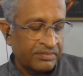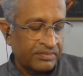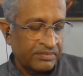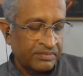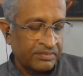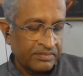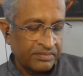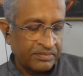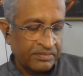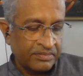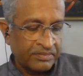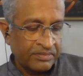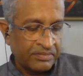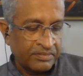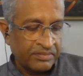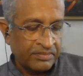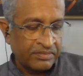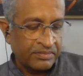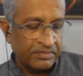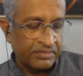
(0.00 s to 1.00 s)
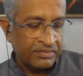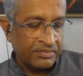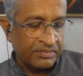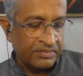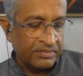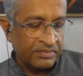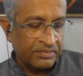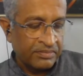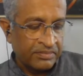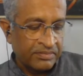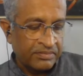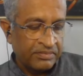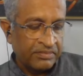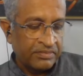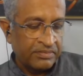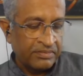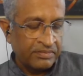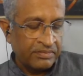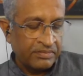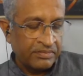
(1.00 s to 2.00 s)

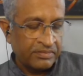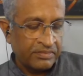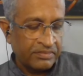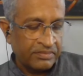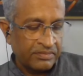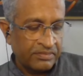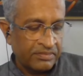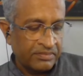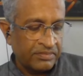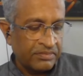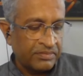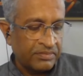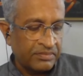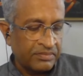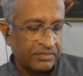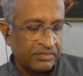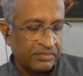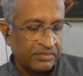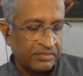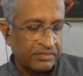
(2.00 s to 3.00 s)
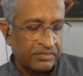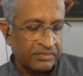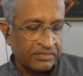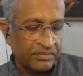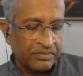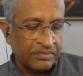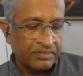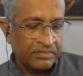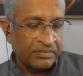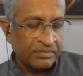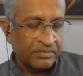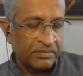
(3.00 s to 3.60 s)
[no speech]